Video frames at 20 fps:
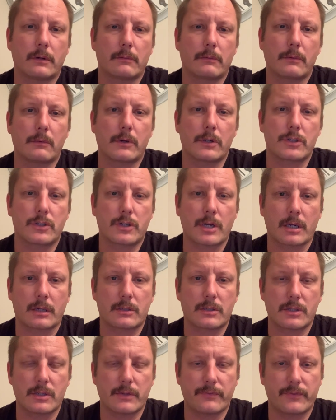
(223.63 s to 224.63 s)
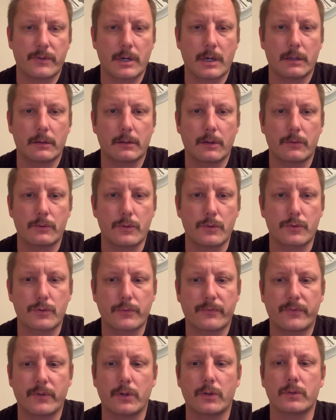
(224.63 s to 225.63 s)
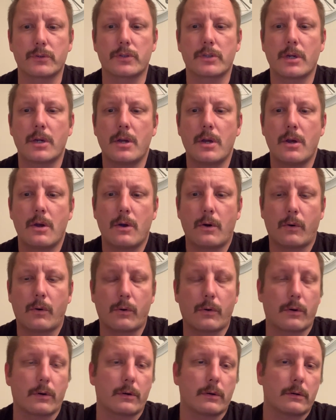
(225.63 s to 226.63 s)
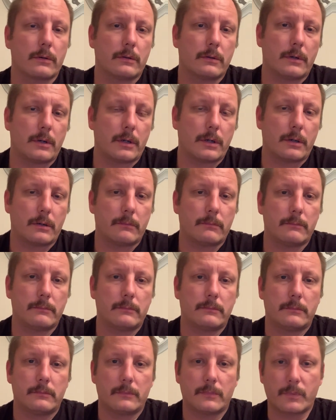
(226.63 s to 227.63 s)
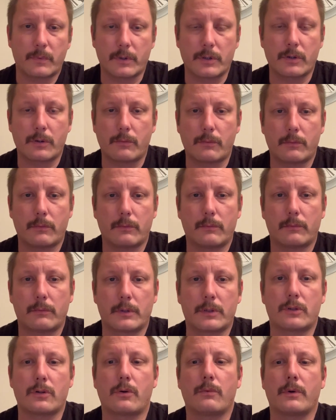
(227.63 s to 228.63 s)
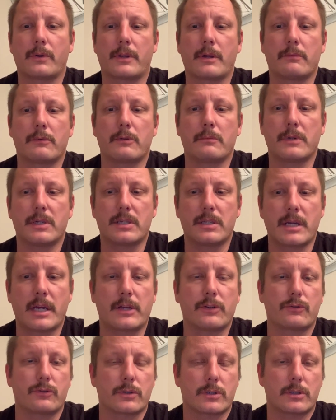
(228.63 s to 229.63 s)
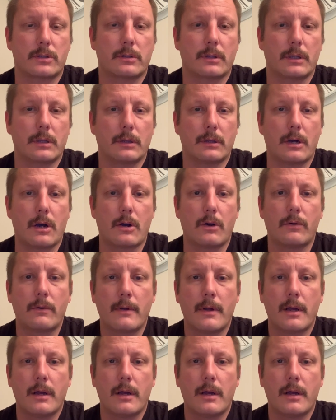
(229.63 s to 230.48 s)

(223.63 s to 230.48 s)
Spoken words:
We want to check to see if you got low neutrophils, or we don't want them to be dangerously low,